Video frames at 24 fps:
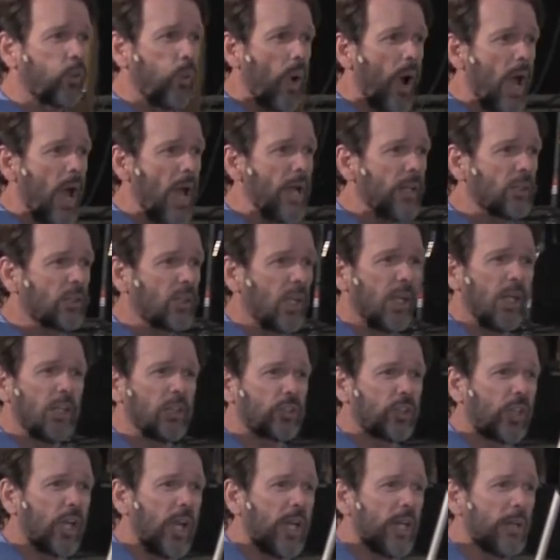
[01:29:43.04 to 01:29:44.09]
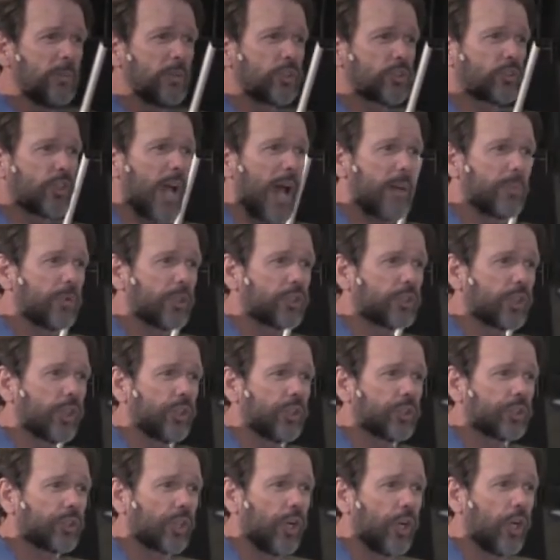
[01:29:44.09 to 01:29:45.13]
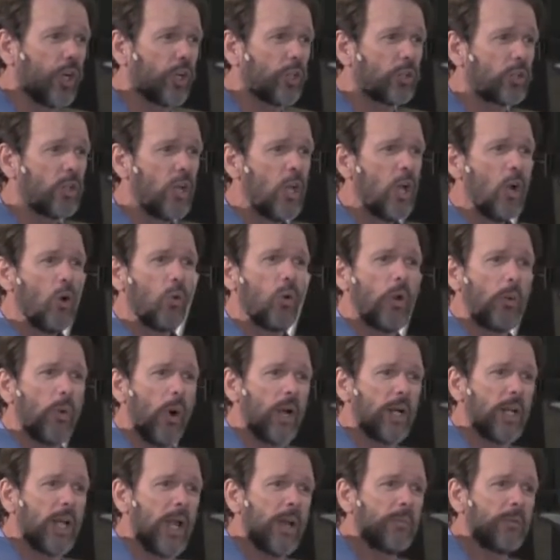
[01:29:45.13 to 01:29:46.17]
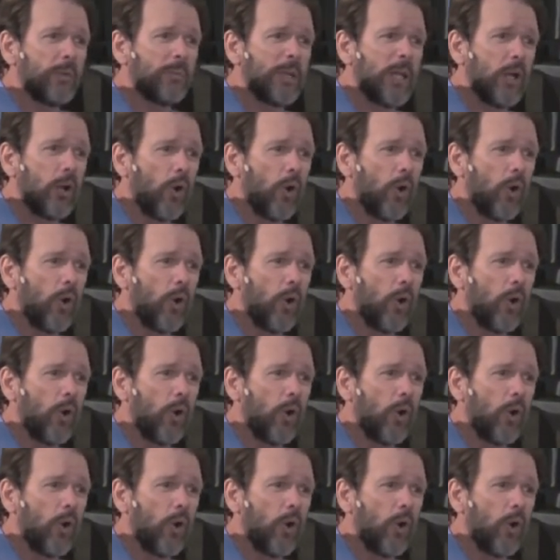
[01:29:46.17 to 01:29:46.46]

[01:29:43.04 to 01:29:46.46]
ways and His kingdom established to this earth. We want Him to be